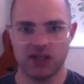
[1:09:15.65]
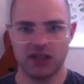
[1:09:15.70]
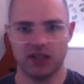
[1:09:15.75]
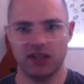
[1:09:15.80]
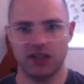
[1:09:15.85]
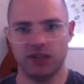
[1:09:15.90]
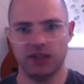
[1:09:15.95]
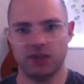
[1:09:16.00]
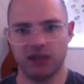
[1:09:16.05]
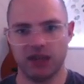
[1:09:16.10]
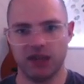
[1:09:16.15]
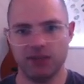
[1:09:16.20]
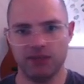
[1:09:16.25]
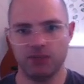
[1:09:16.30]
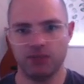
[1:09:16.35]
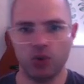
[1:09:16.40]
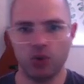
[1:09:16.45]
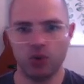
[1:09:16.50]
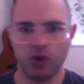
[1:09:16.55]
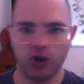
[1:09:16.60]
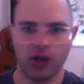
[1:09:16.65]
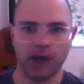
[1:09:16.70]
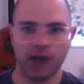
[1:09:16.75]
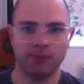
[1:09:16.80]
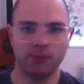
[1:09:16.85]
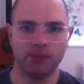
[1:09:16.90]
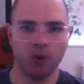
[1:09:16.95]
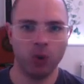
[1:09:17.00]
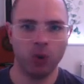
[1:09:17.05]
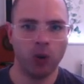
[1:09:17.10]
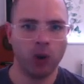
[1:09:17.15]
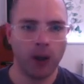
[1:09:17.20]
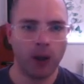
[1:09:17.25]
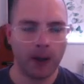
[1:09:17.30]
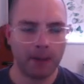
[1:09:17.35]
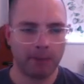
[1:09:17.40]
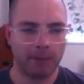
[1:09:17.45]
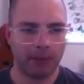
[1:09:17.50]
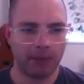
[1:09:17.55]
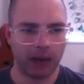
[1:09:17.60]
He became more and more
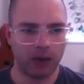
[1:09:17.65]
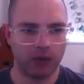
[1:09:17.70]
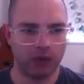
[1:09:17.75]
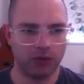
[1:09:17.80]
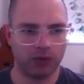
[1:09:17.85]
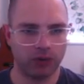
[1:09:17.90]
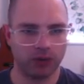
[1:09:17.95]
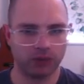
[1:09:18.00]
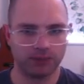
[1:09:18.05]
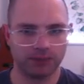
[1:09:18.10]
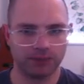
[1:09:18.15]
powerful.